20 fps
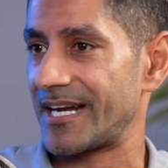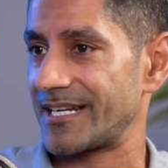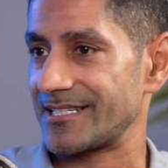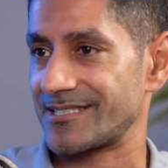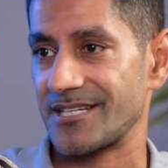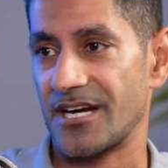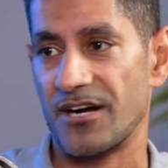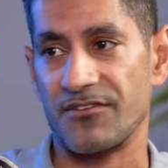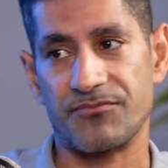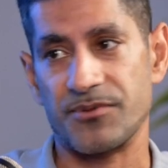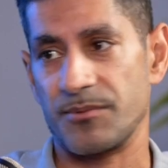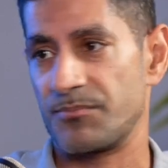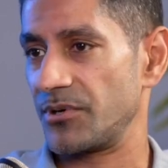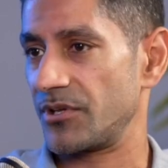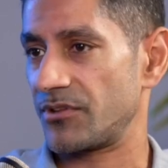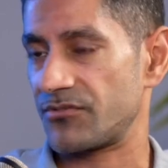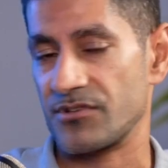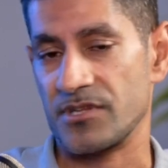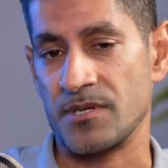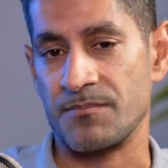kind of stuff you
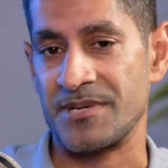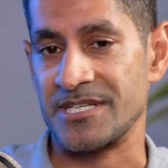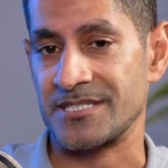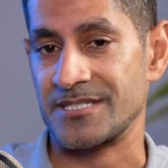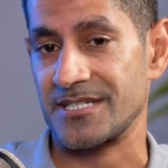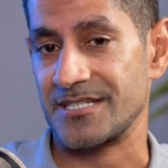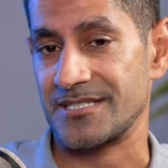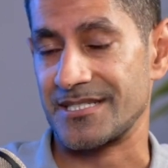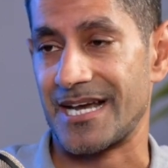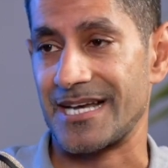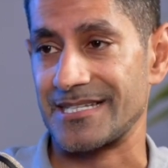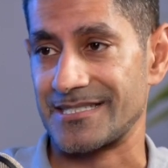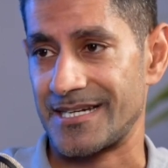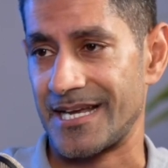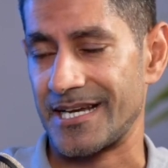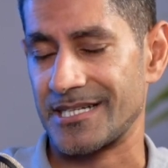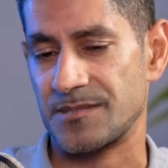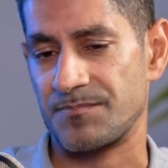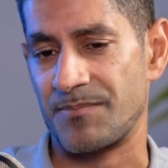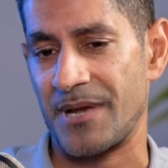put through the business as an
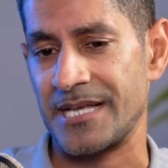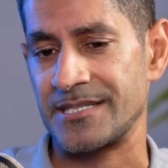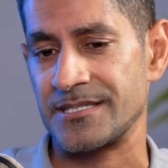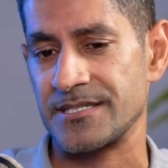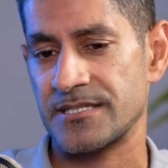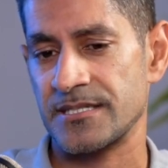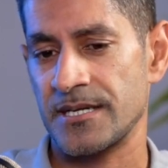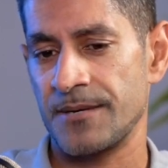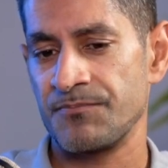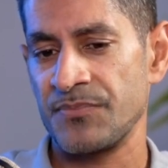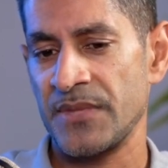expense.